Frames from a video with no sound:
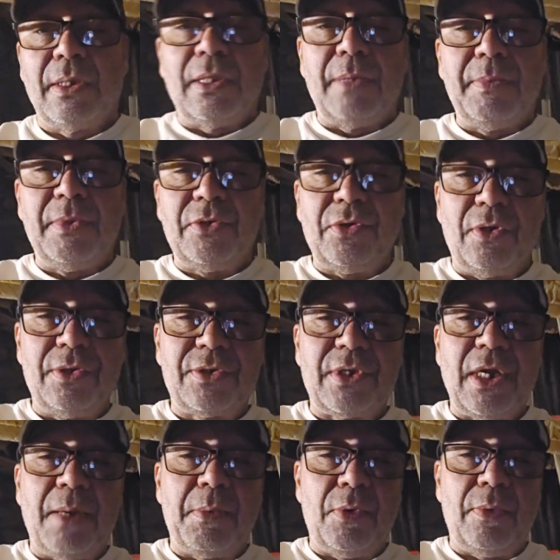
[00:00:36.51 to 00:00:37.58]
Let me turn this
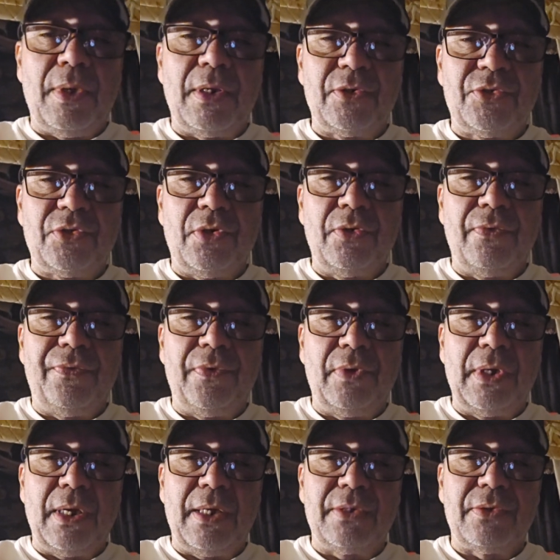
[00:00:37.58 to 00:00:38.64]
camera around and show you
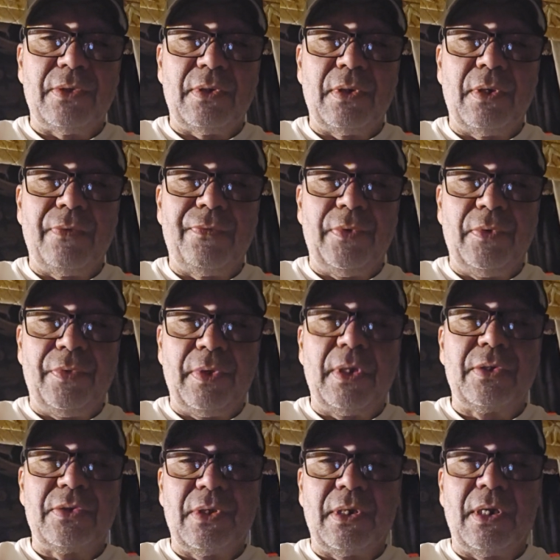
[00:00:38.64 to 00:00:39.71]
a few
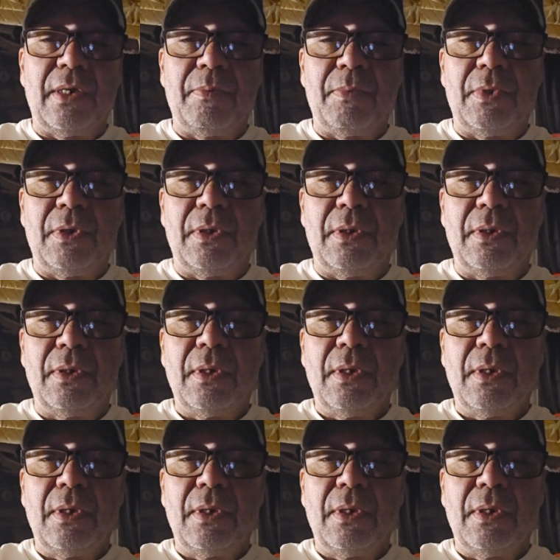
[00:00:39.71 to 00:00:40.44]
things that